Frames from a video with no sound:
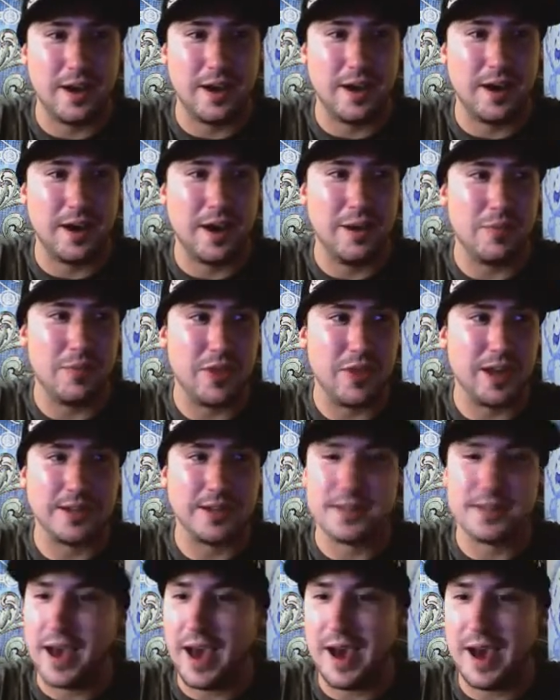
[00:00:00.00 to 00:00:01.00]
that
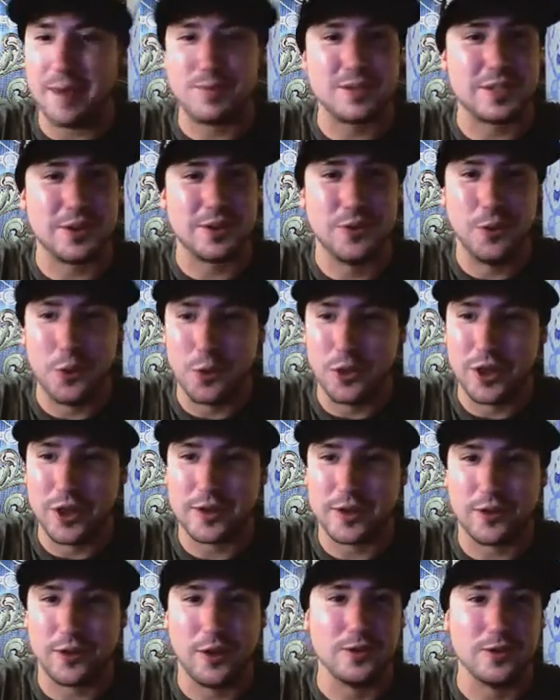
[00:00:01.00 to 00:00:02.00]
is absolutely
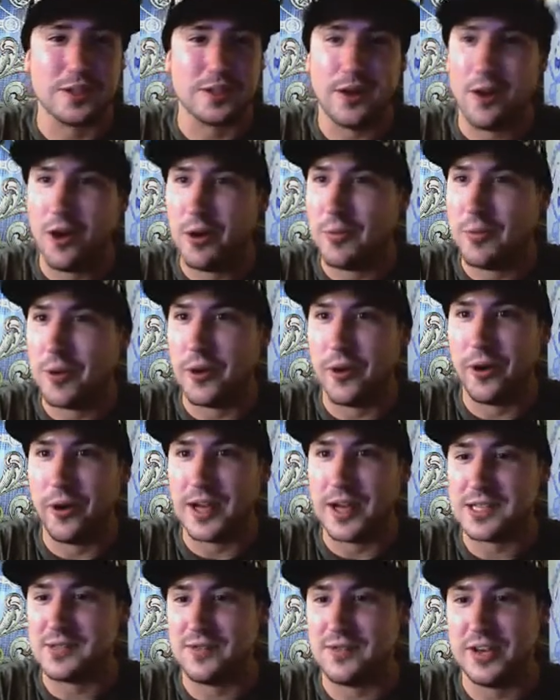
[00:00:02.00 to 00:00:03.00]
closed to all
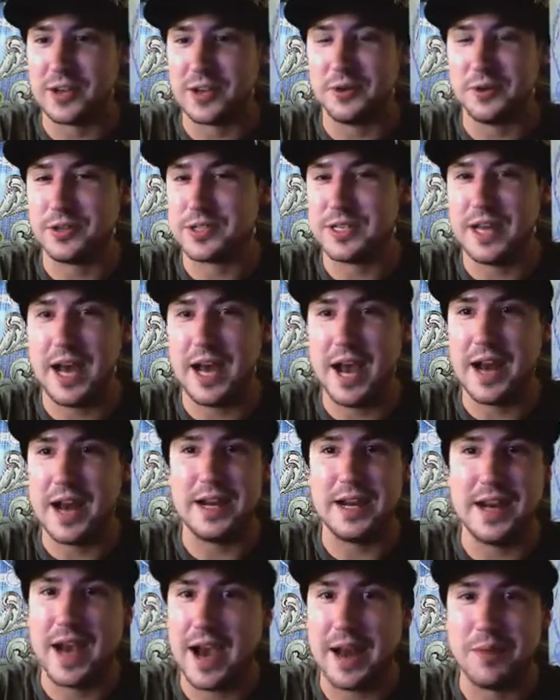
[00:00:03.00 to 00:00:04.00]
motorized vehicles
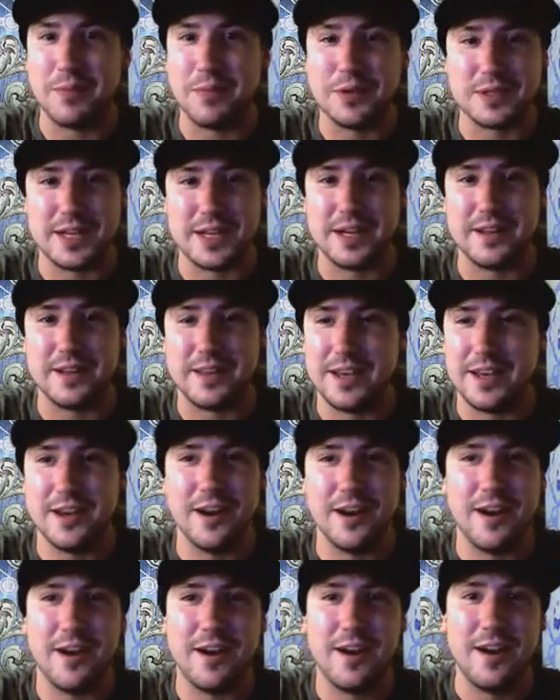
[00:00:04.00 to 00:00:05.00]
99% of the
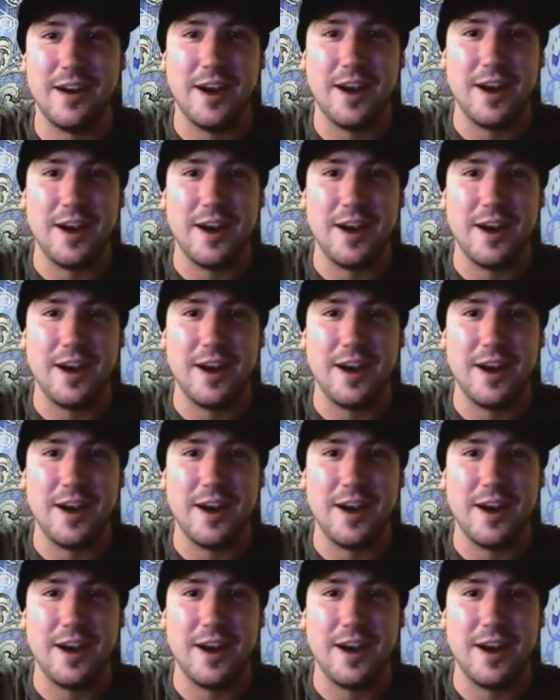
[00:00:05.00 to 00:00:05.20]
year.